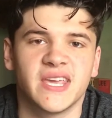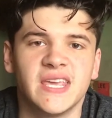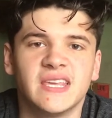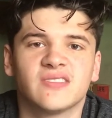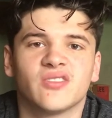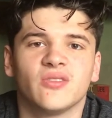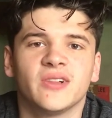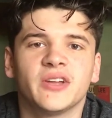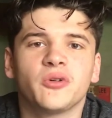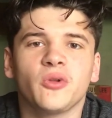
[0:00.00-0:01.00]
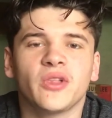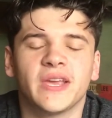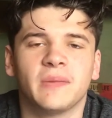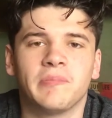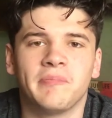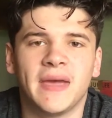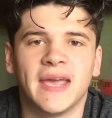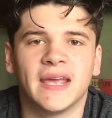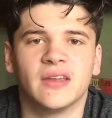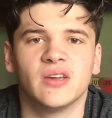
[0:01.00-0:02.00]
He has literally
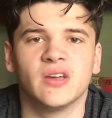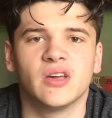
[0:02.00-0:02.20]
made